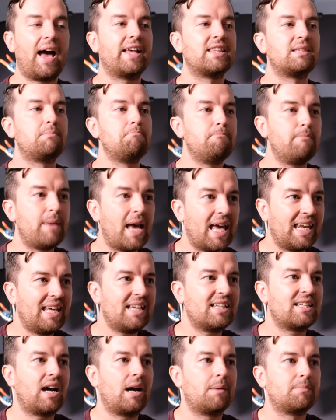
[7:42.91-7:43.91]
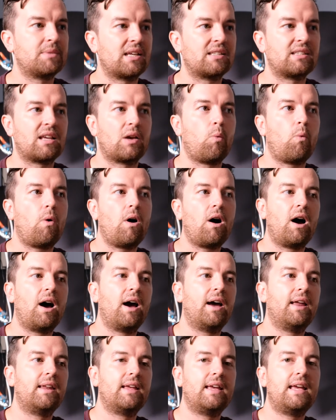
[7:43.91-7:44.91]
as many times as I
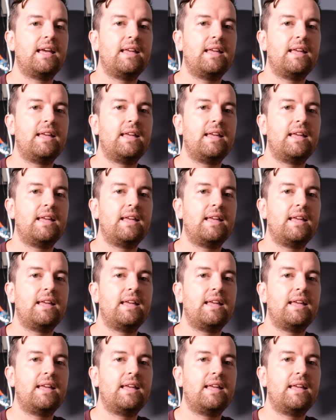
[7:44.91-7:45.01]
want